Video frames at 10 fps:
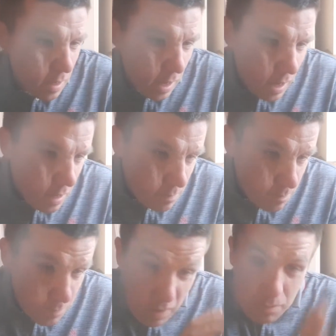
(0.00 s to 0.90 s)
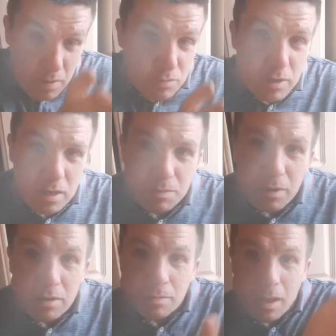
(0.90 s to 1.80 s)
Um, yeah, that's really nice
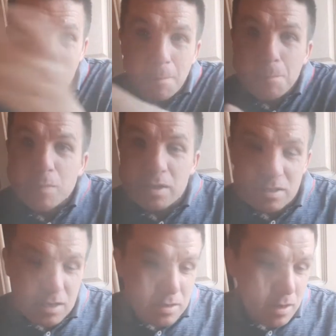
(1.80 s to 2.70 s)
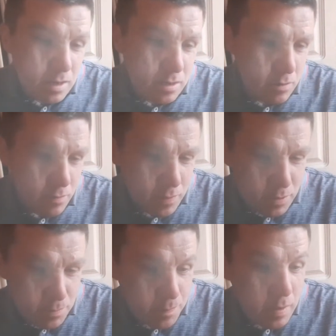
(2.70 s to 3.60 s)
beer. Um, you'll see it in, in the
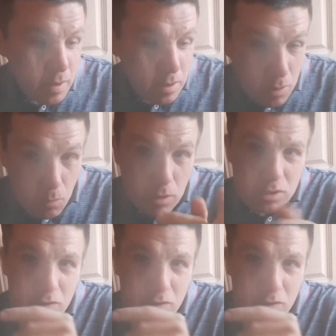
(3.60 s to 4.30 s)
review. Go watch